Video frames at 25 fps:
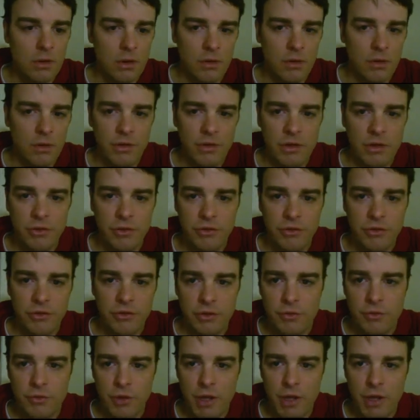videos that you've
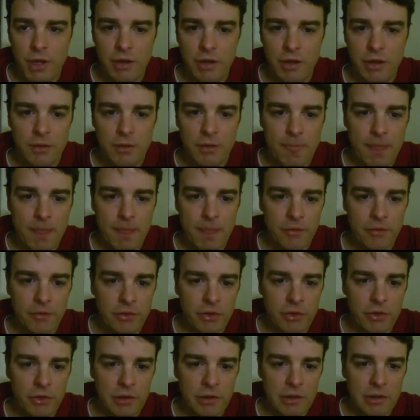created, and so you can
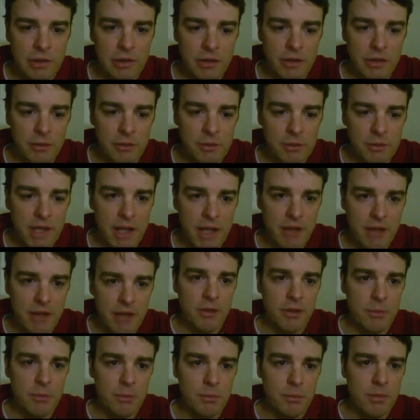click on them and edit
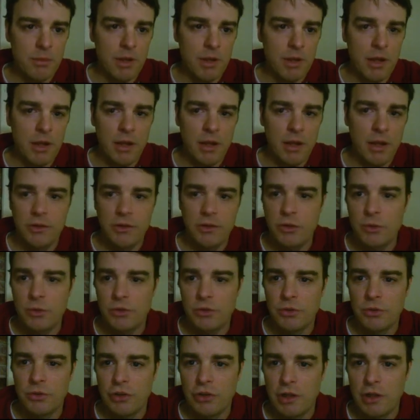them, uh, do what you
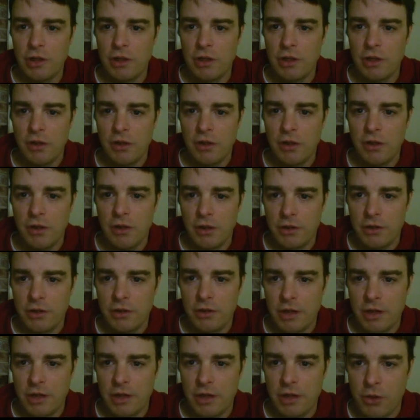need. You got
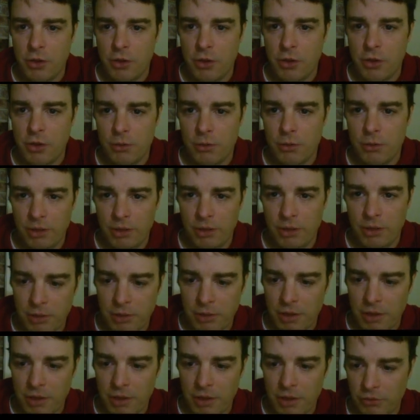your record button up
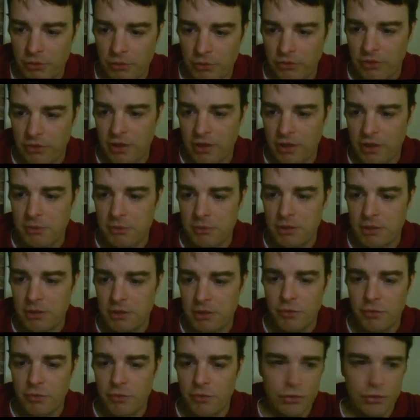here, which is the same in, in
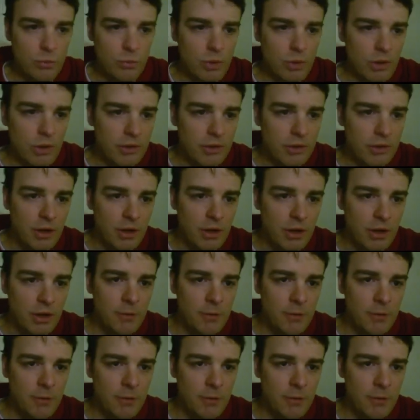version one there.